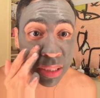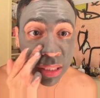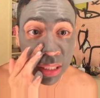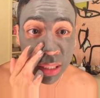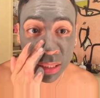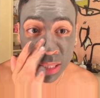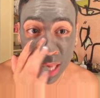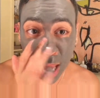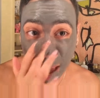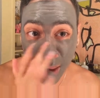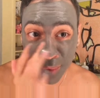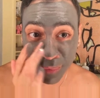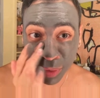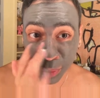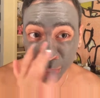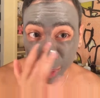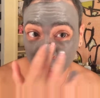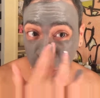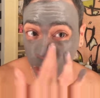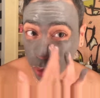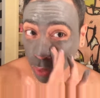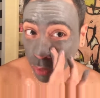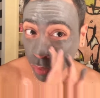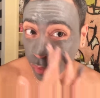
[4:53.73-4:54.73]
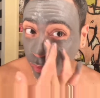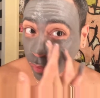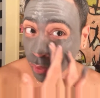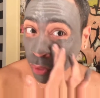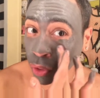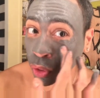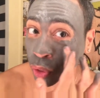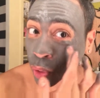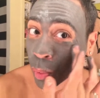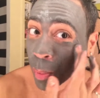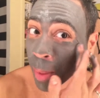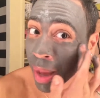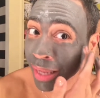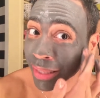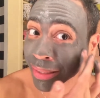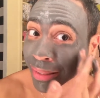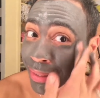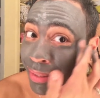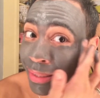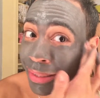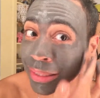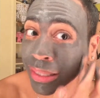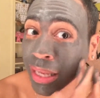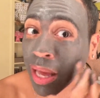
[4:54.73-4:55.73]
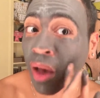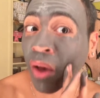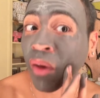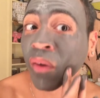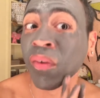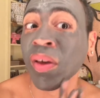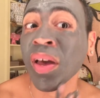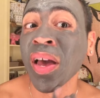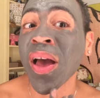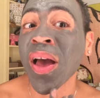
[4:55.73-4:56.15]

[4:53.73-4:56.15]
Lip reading: because I have to be truthful to myself.